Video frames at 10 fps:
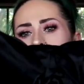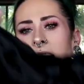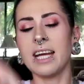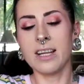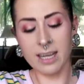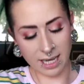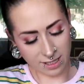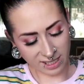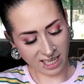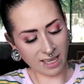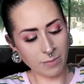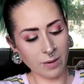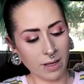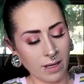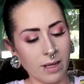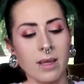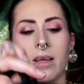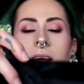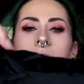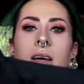tighter, can you see it? Probably
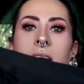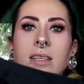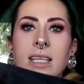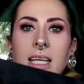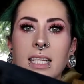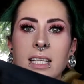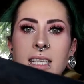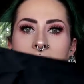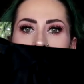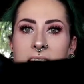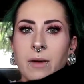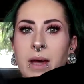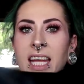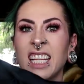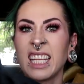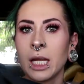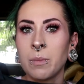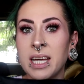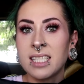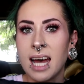it's like a little tie. I can make it a
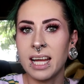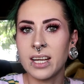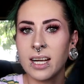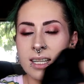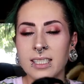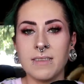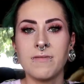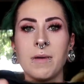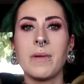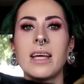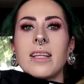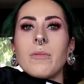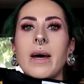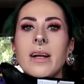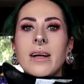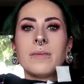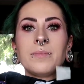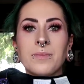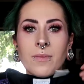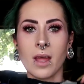little bit tighter to fit me a little better.
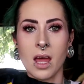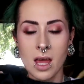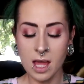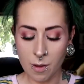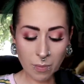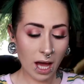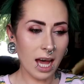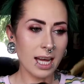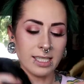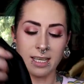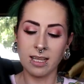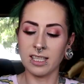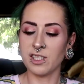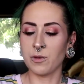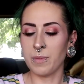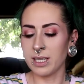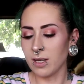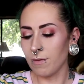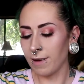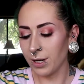But I thought this would be
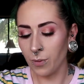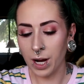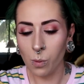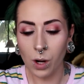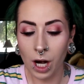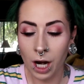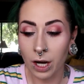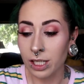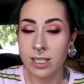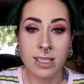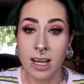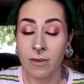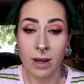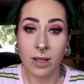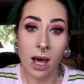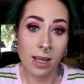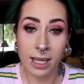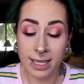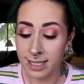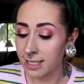so fun to wear at work or just like around the
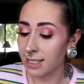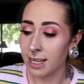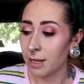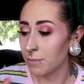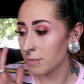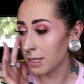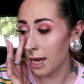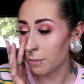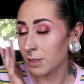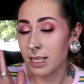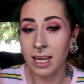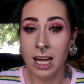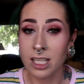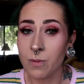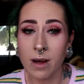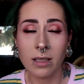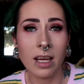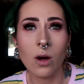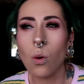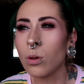holiday season. And yeah, I'm just like, I just
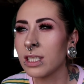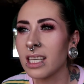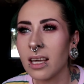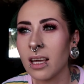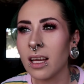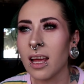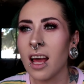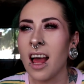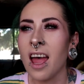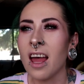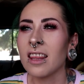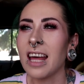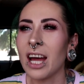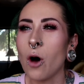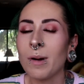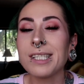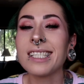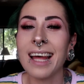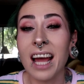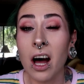want like oldie, like
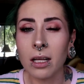almost like